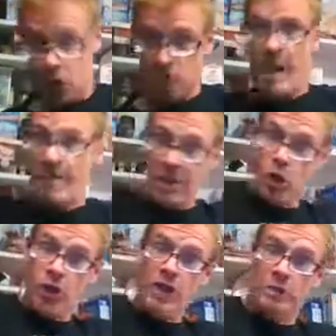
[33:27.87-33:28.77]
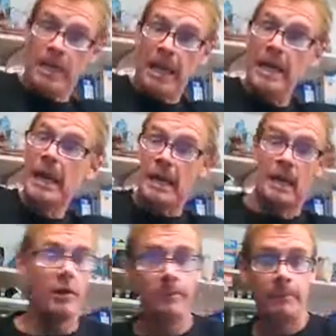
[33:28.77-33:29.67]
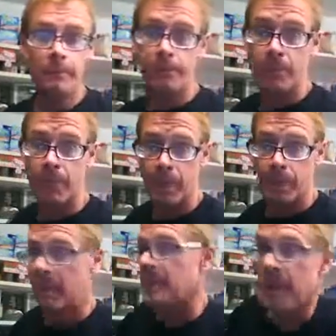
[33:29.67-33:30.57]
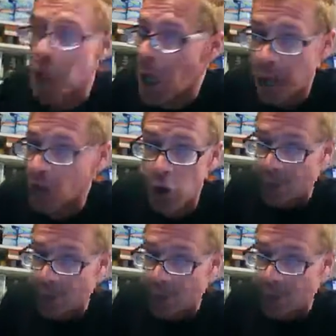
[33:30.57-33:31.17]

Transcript: Because maybe you're this big? Maybe you're not